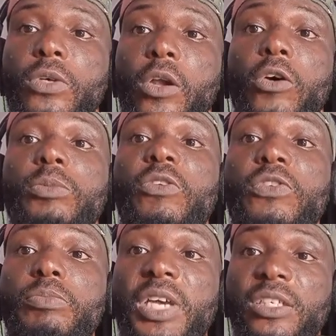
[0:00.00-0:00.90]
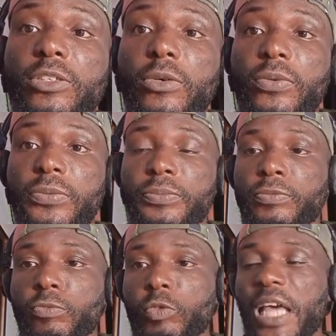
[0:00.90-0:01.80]

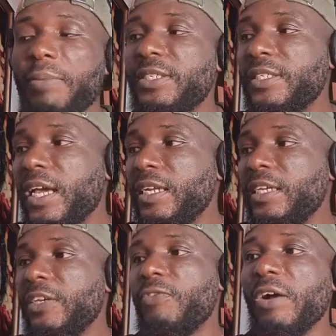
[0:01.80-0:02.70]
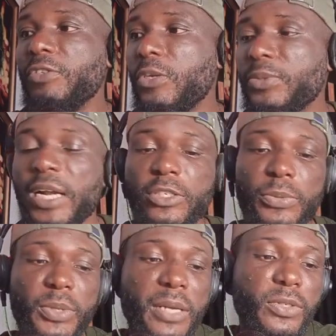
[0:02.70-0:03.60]
that being said, if you haven't subscribed
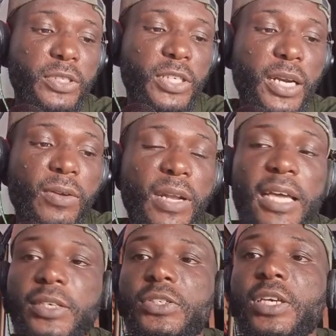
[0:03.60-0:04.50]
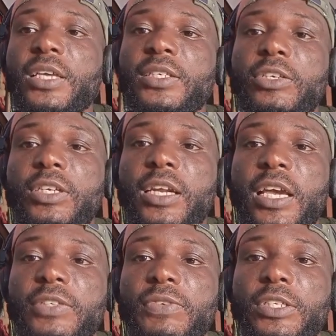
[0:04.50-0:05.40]
to the channel, like and share. See you in the
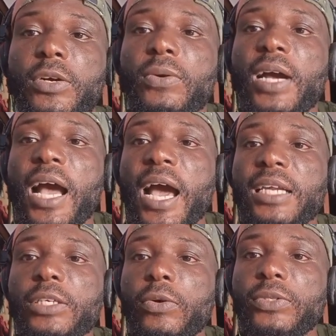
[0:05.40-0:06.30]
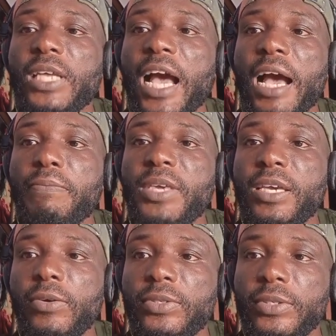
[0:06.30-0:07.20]
next video. Adios,
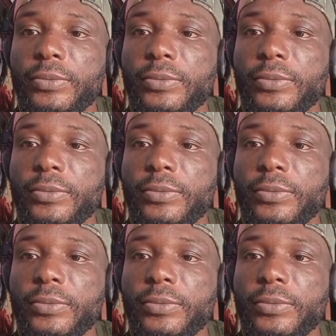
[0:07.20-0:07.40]
amigos.